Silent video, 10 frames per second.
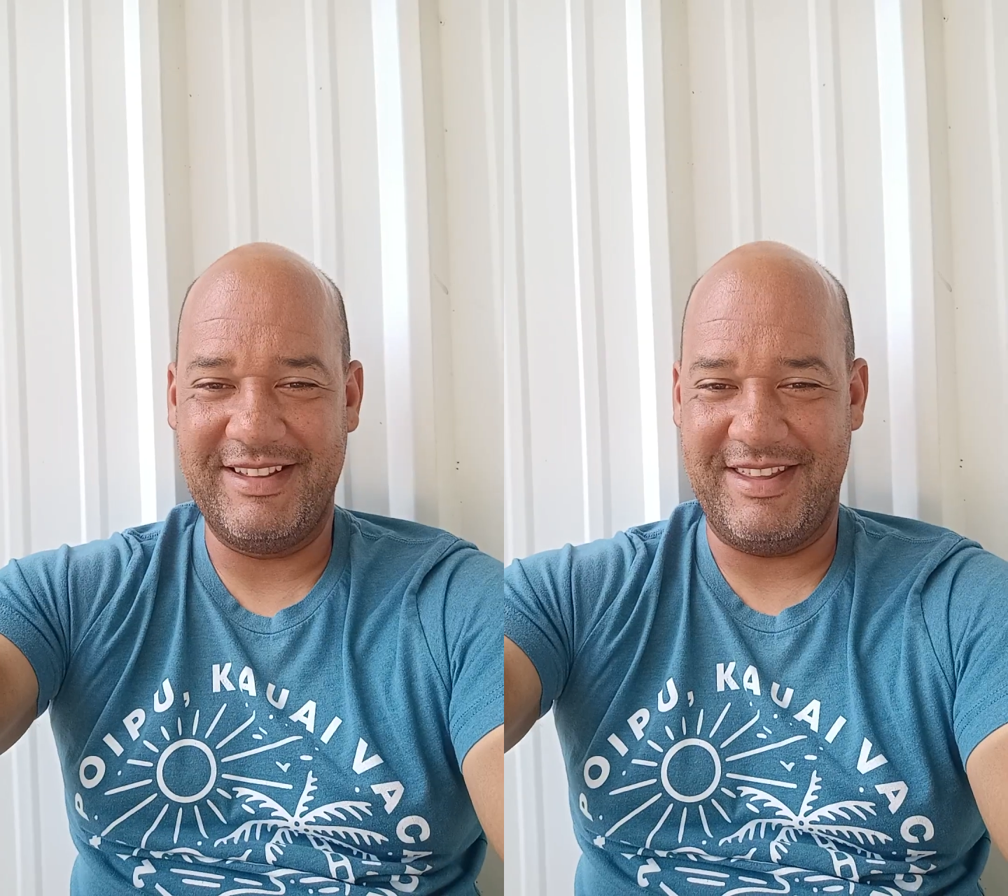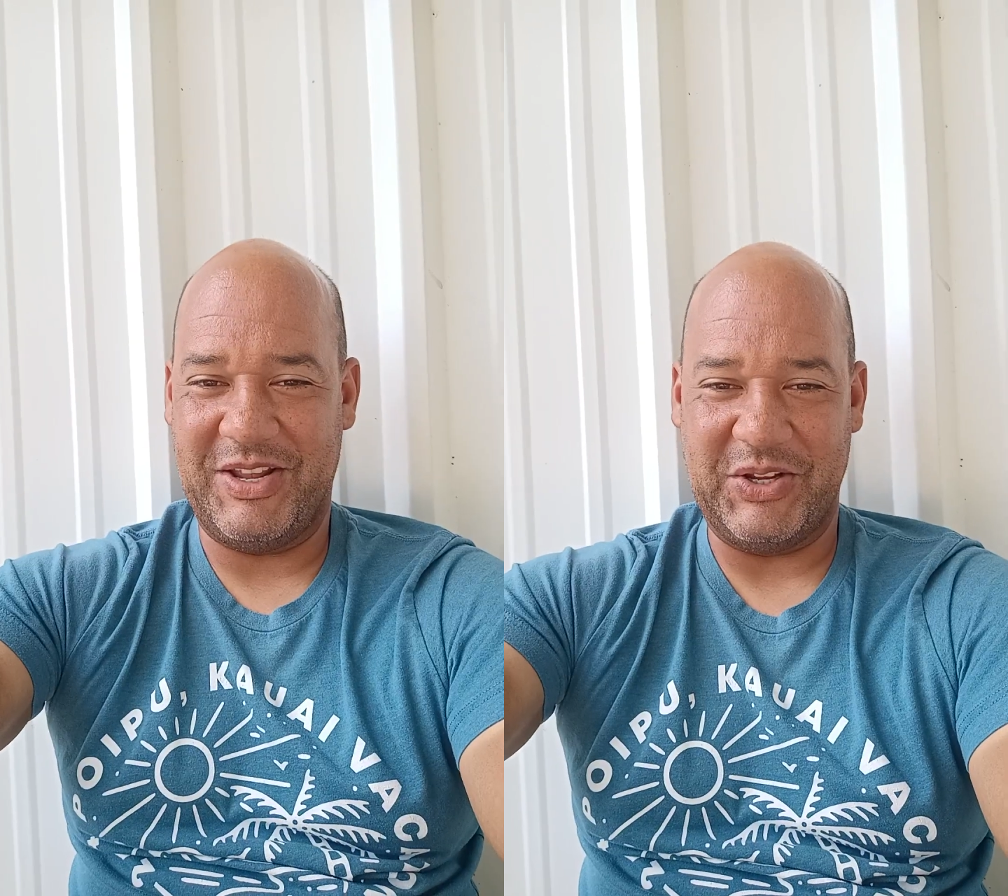
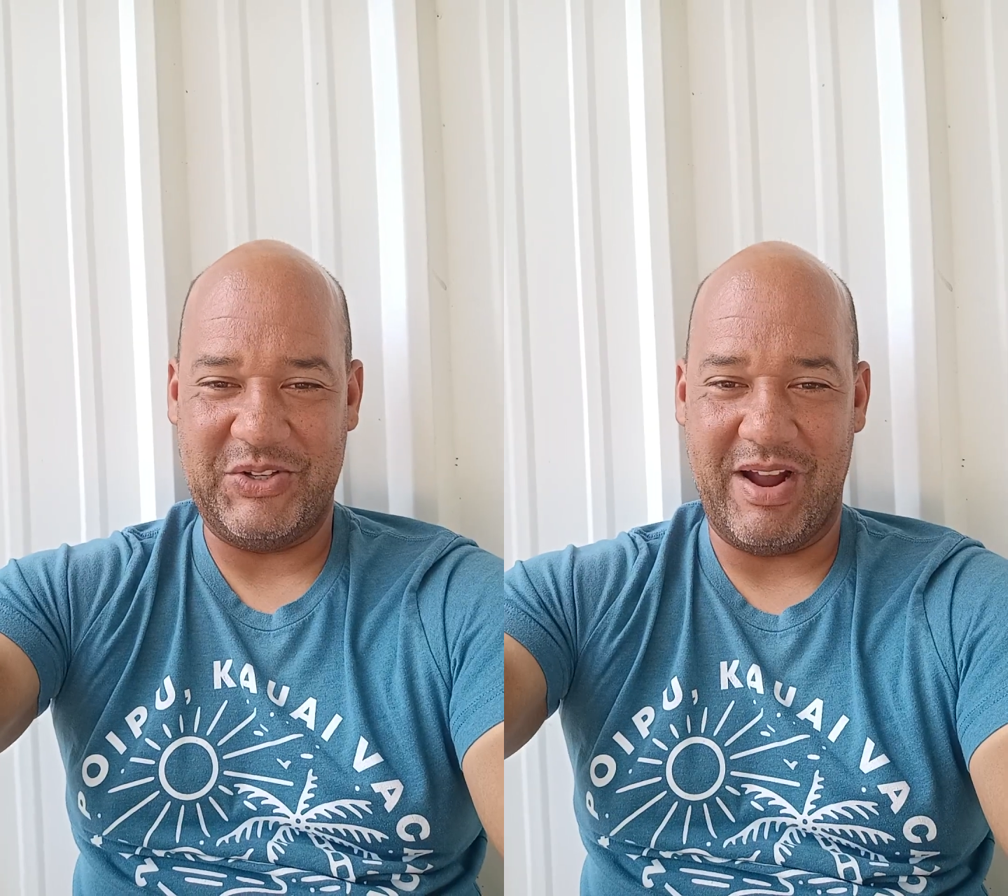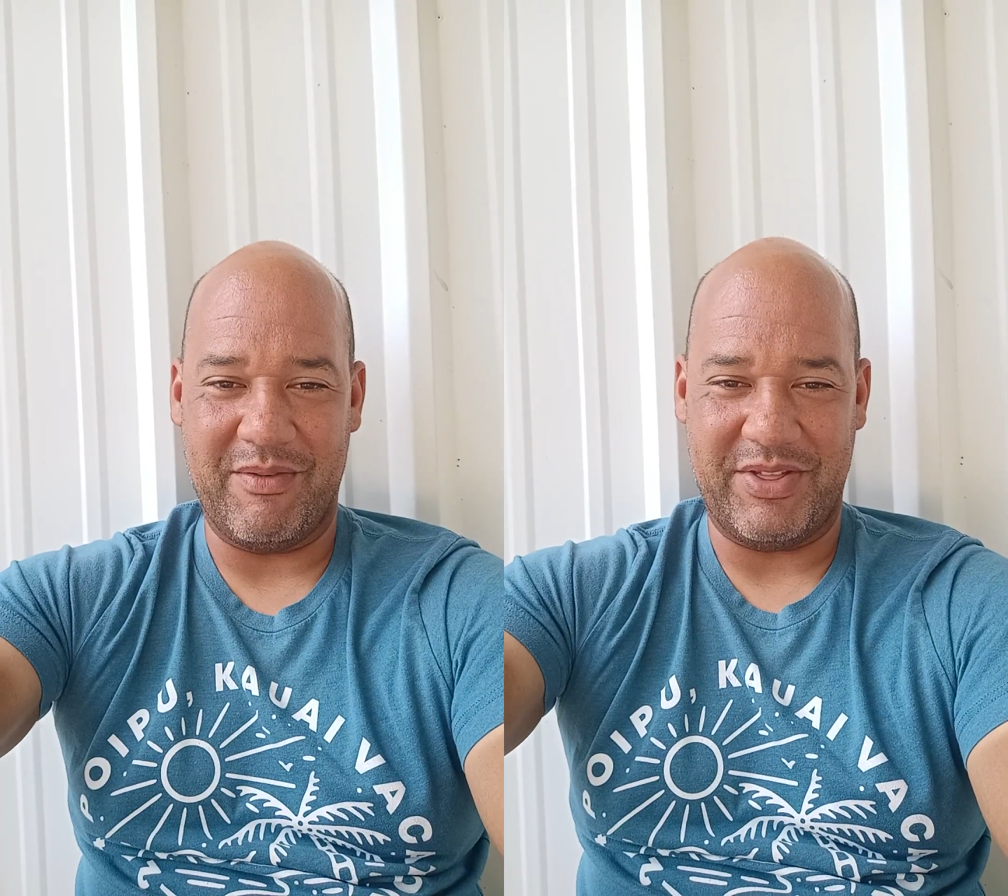You could
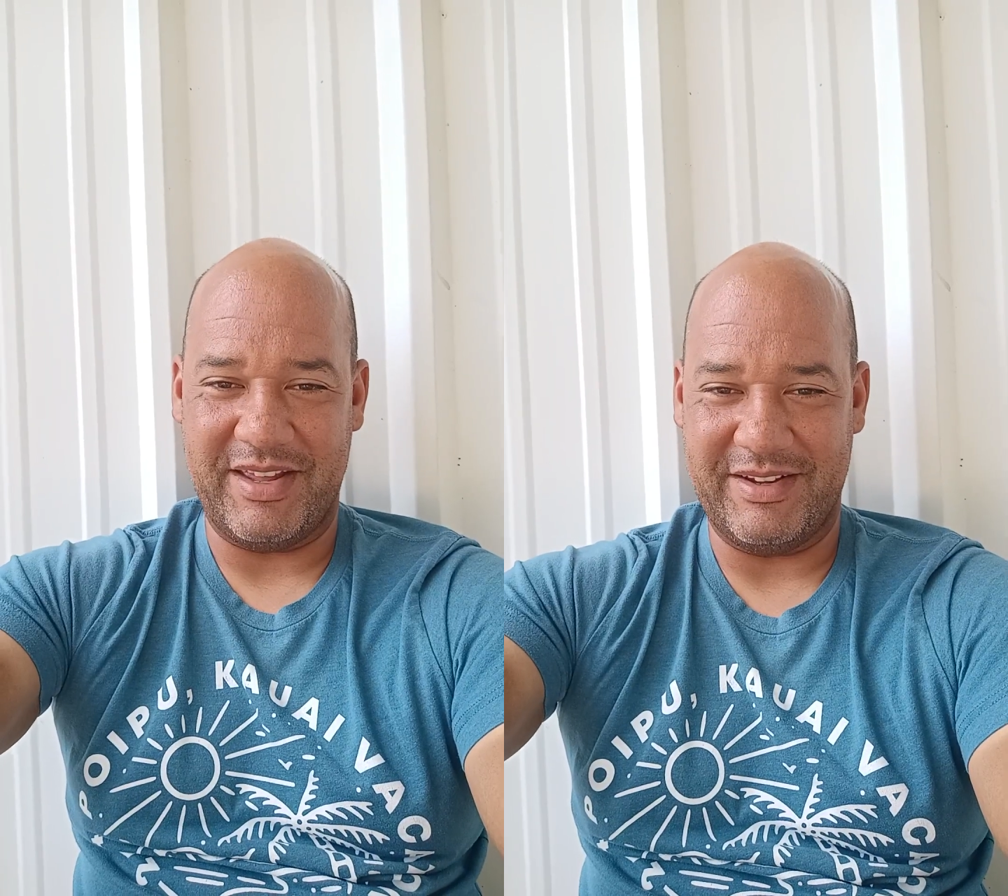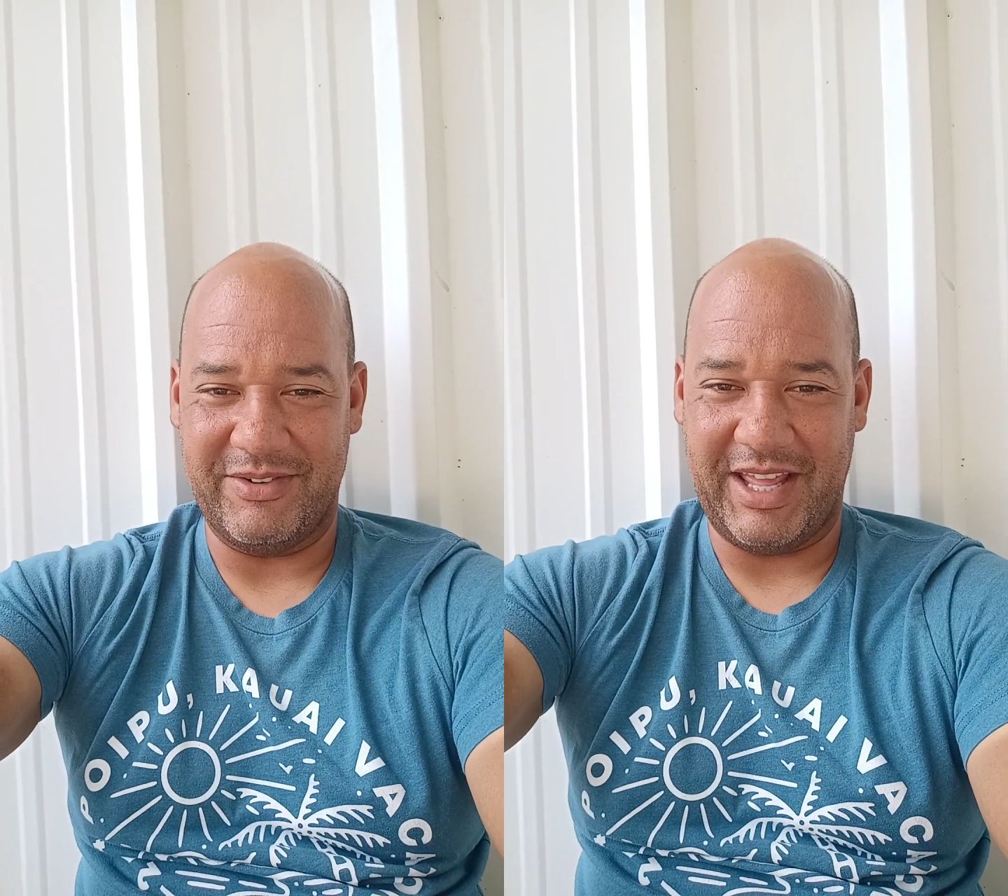do
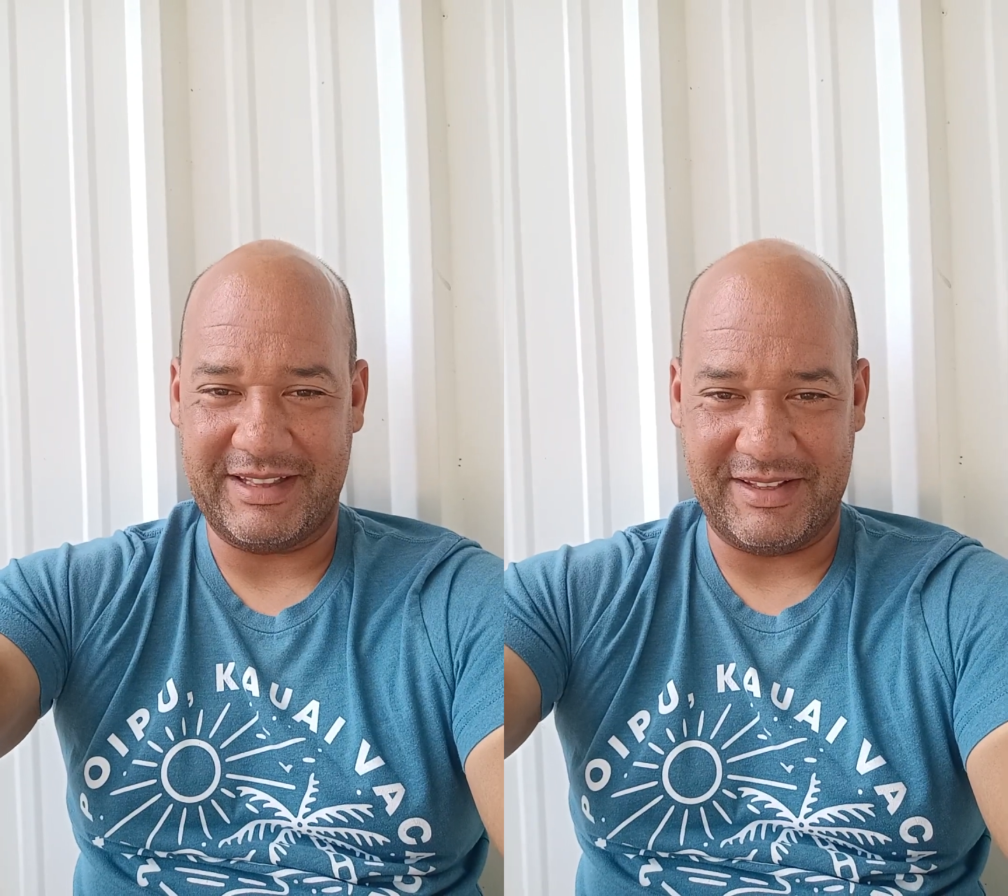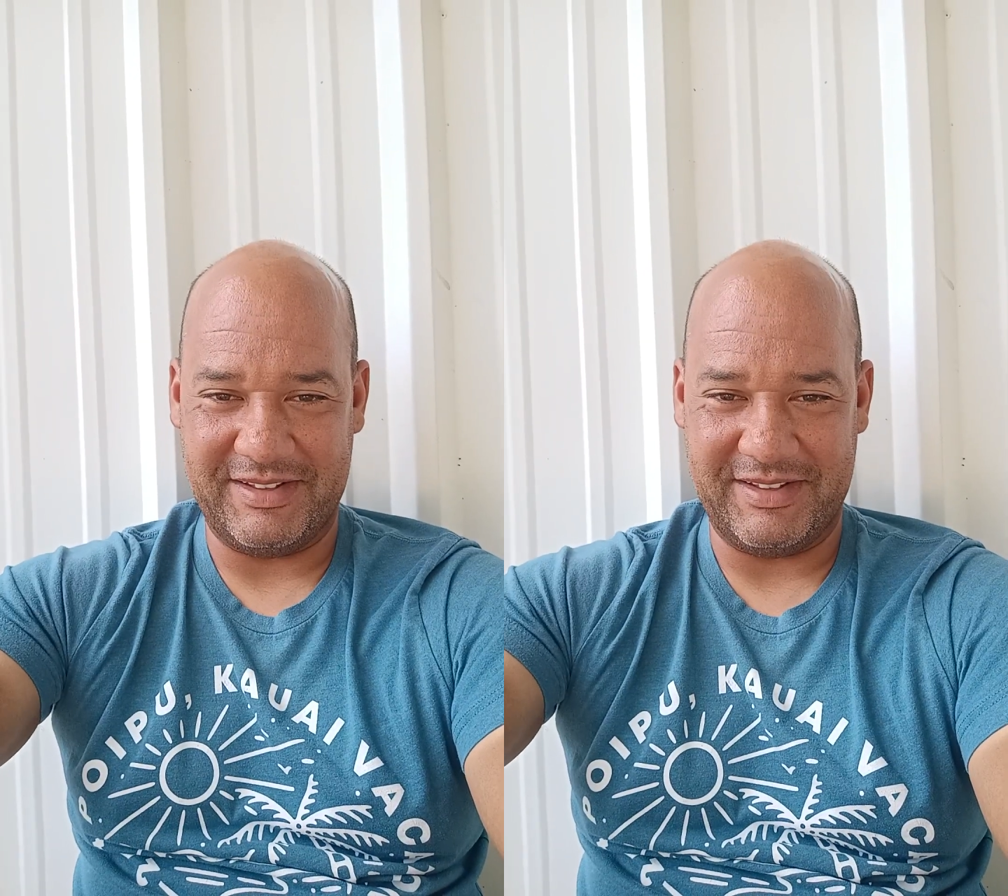everything. You're like